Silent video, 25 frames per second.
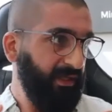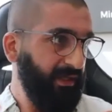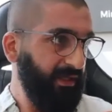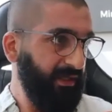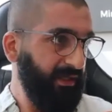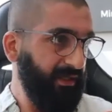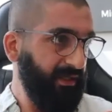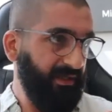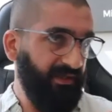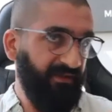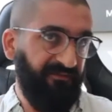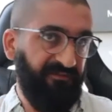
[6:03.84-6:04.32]

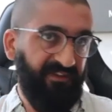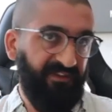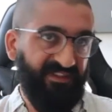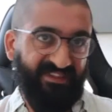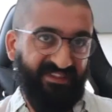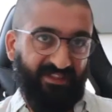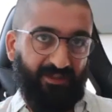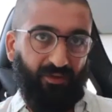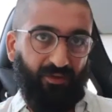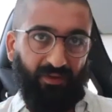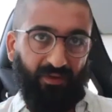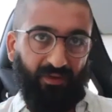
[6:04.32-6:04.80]

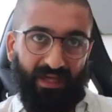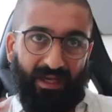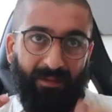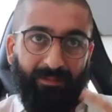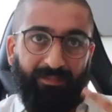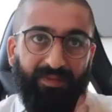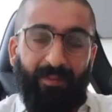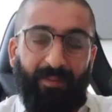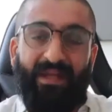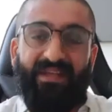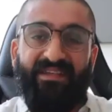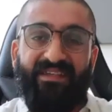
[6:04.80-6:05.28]
physical
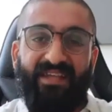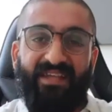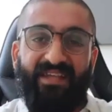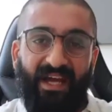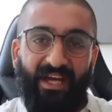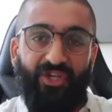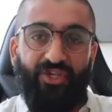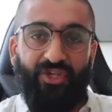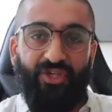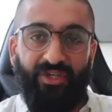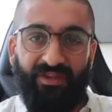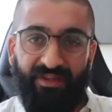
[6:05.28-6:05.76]

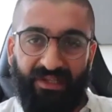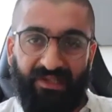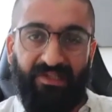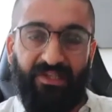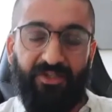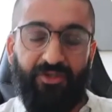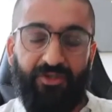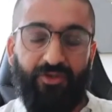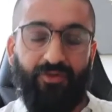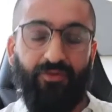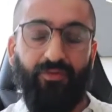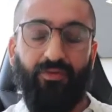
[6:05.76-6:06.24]
implementation, the
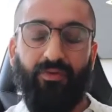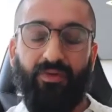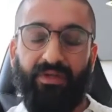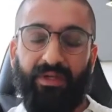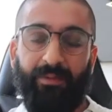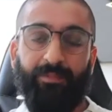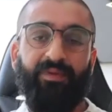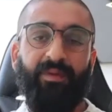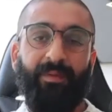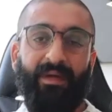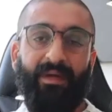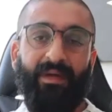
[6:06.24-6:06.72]
literal
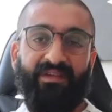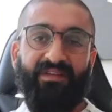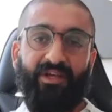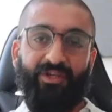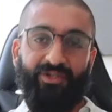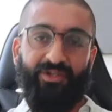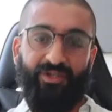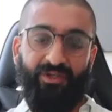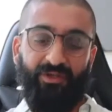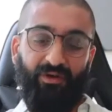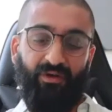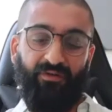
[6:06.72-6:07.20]
implementation
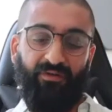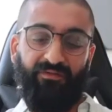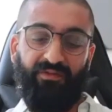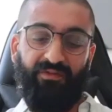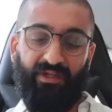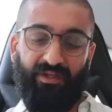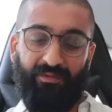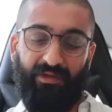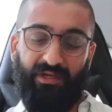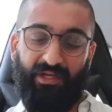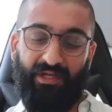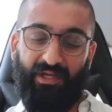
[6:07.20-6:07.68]
of the
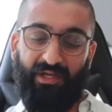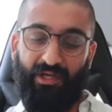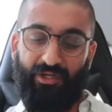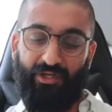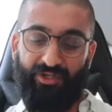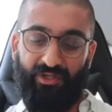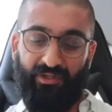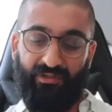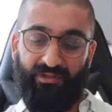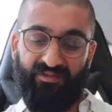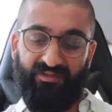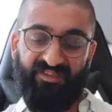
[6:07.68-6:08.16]
communication.
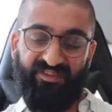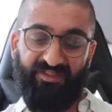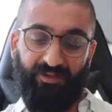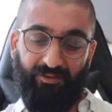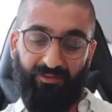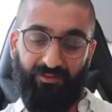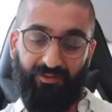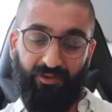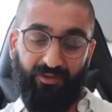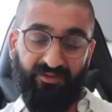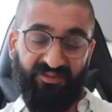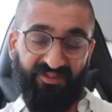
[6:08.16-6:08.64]
So
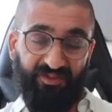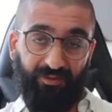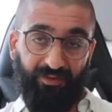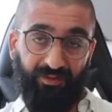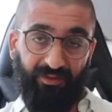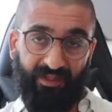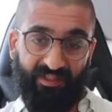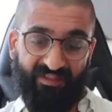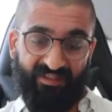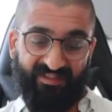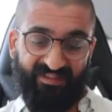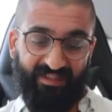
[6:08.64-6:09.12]
those two things
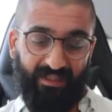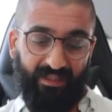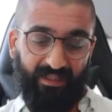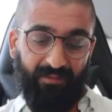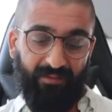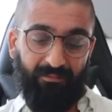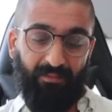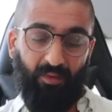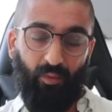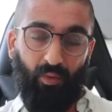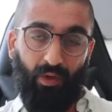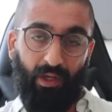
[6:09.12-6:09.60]
are, number
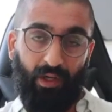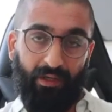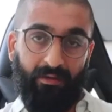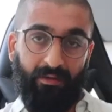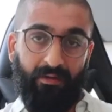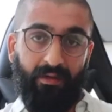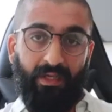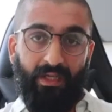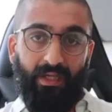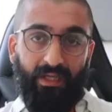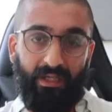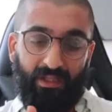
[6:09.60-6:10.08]
one,
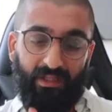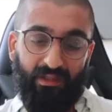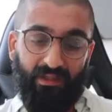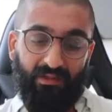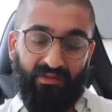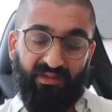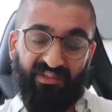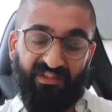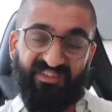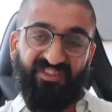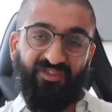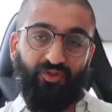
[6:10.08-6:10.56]
the
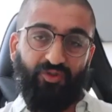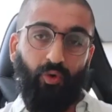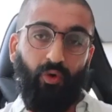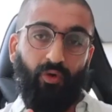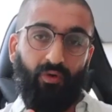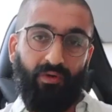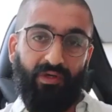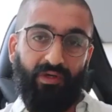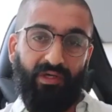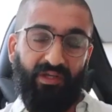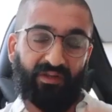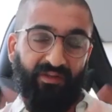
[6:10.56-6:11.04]
story
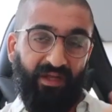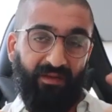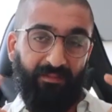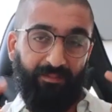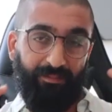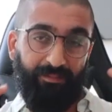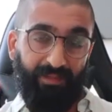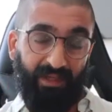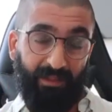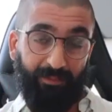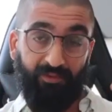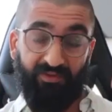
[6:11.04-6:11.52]
that
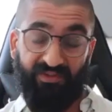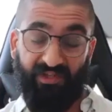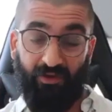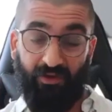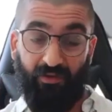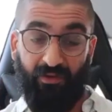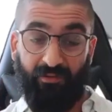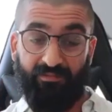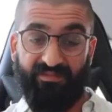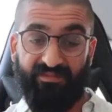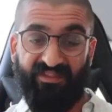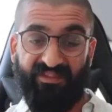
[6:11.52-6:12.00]
people tell
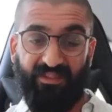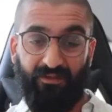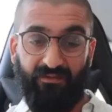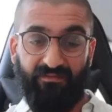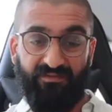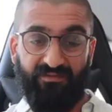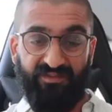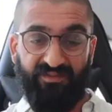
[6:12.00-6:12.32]
themselves.